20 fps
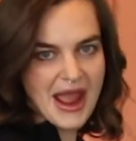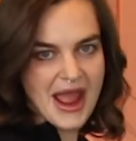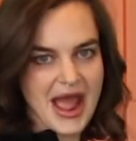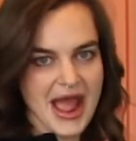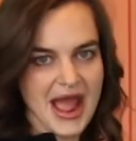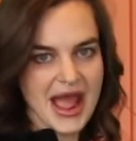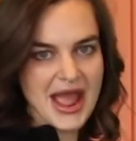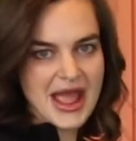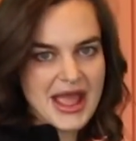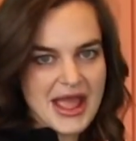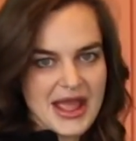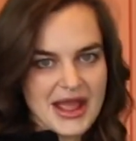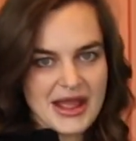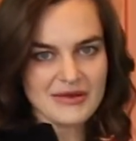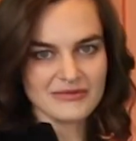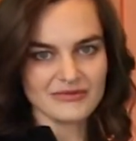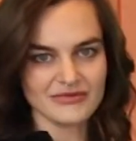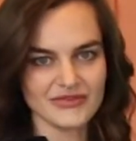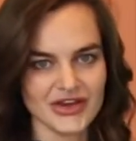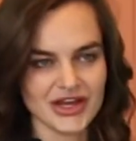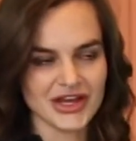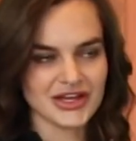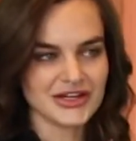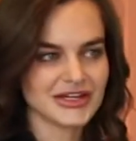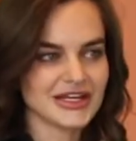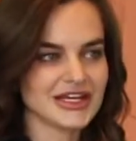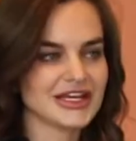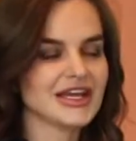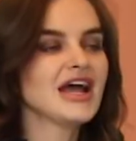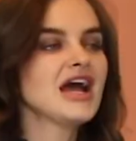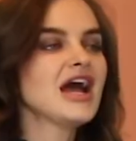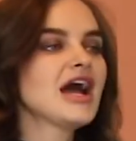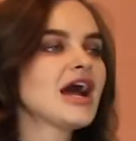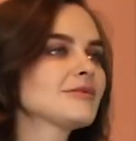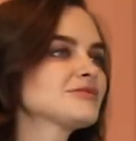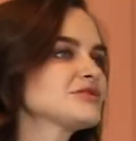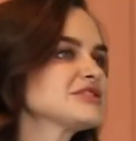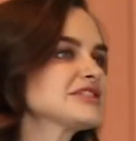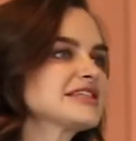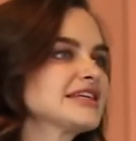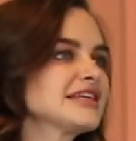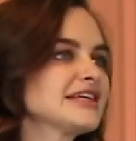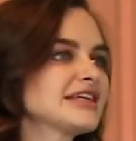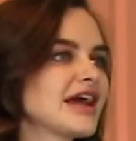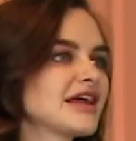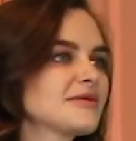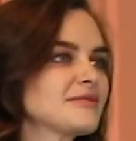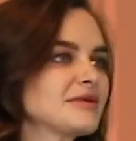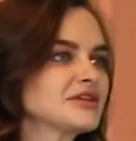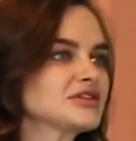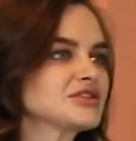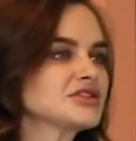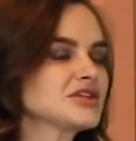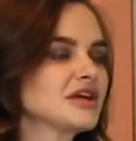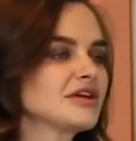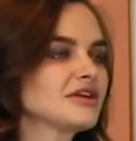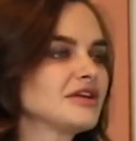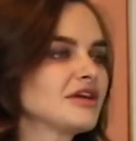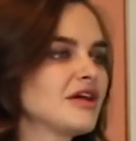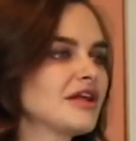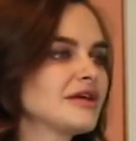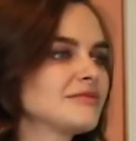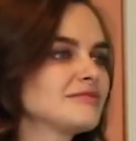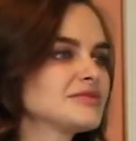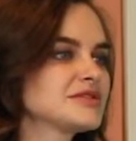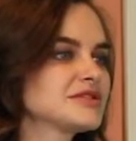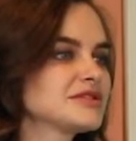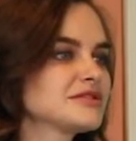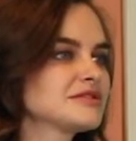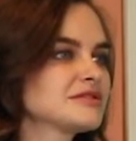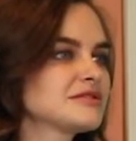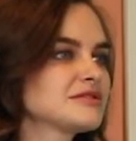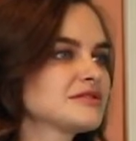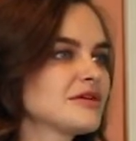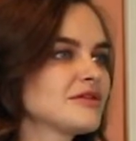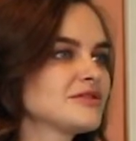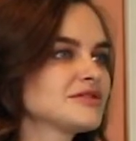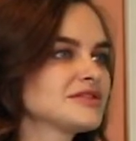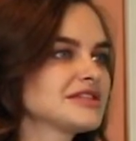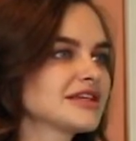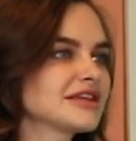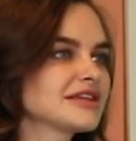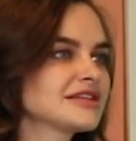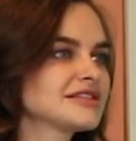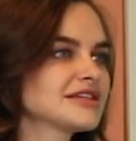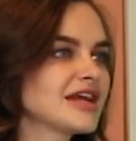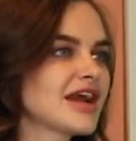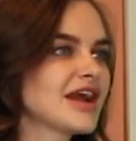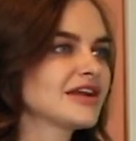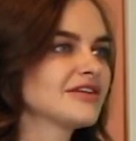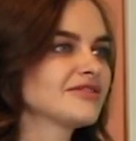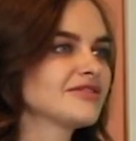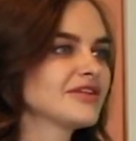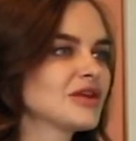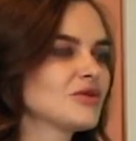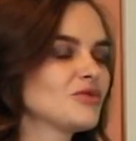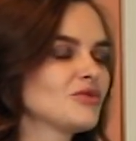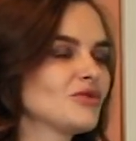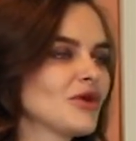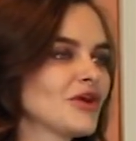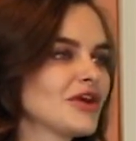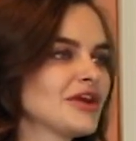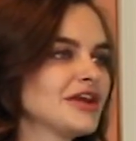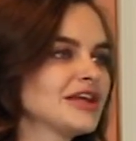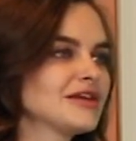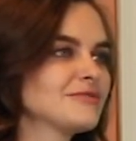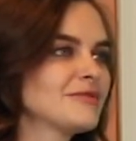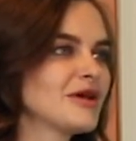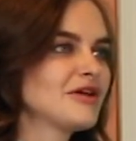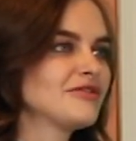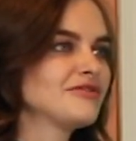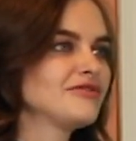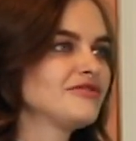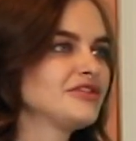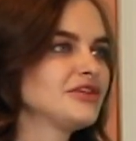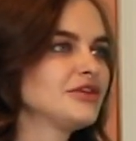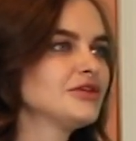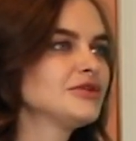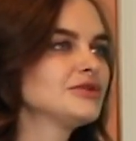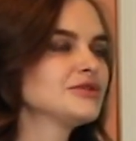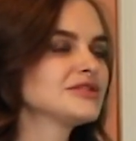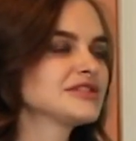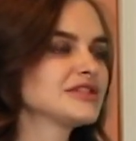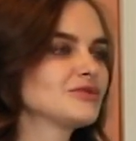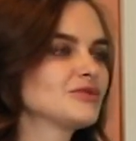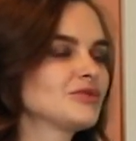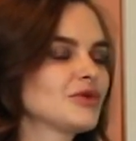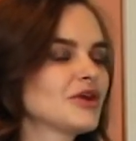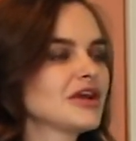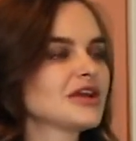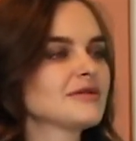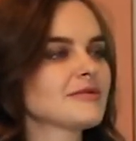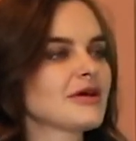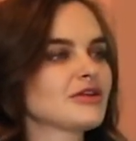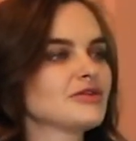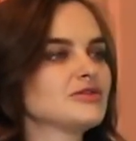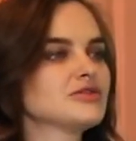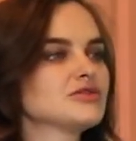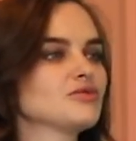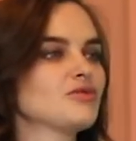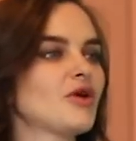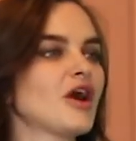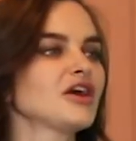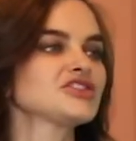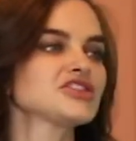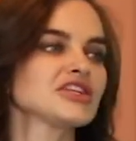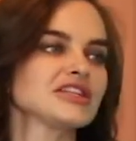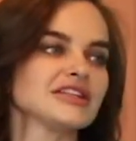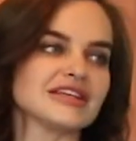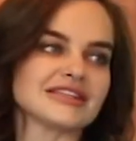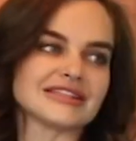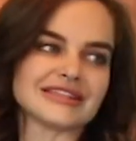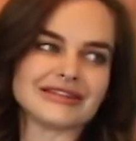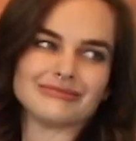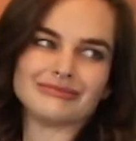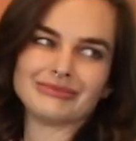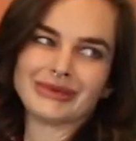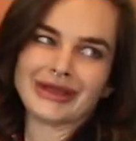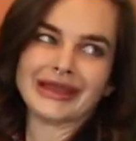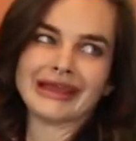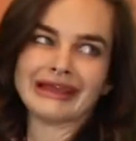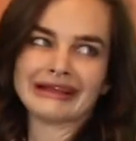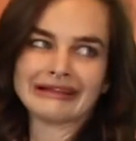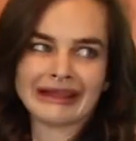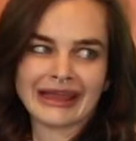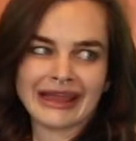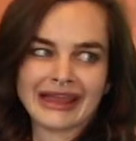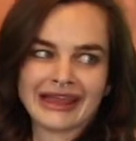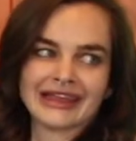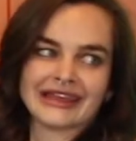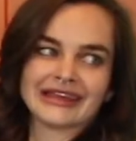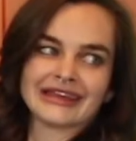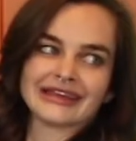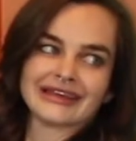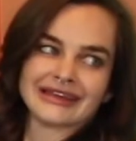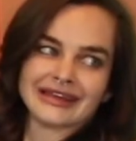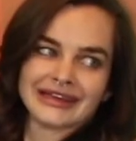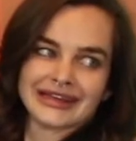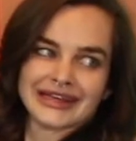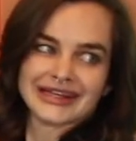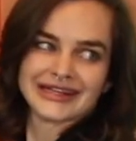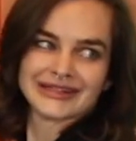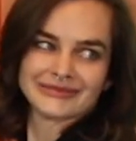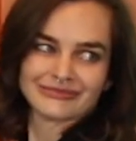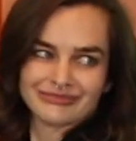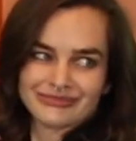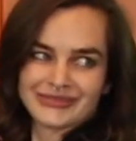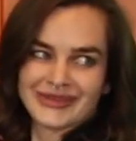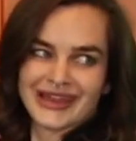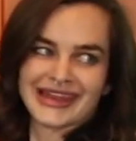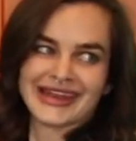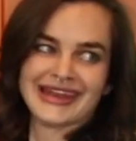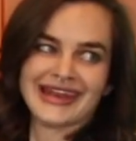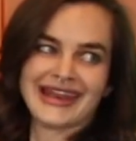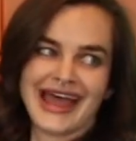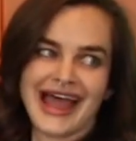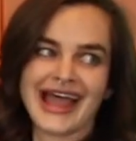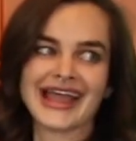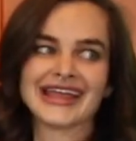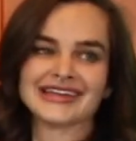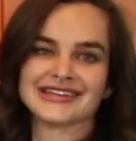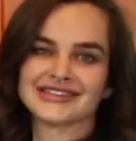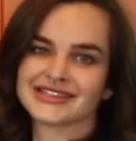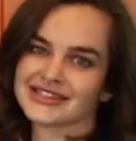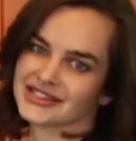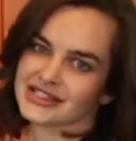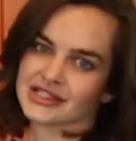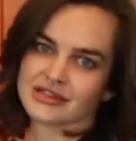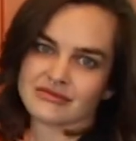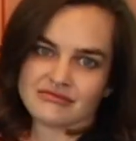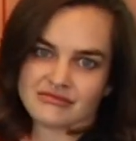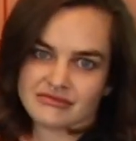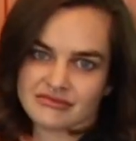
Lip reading: I am funny. I'm just getting out of my shell, y'all. I'm so sick and tired of like worrying about views and worrying about who's watching this and being like nice.